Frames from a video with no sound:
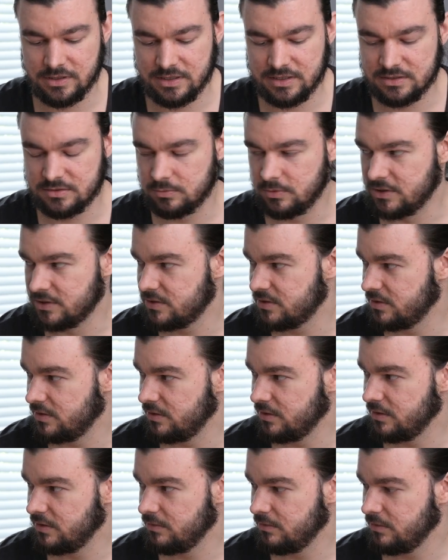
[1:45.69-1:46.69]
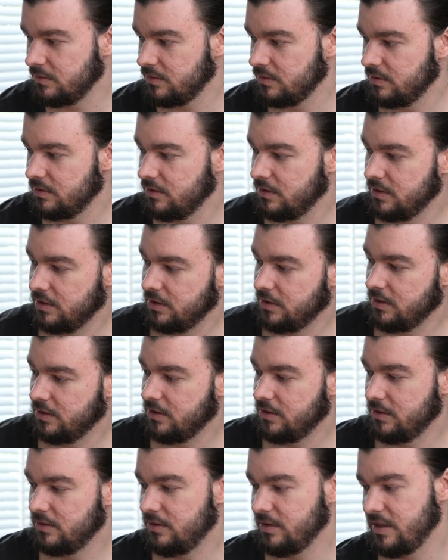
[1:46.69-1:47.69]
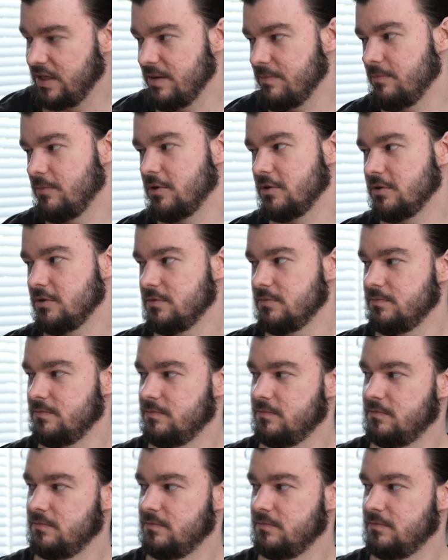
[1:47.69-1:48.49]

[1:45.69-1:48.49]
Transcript: this with the gimbal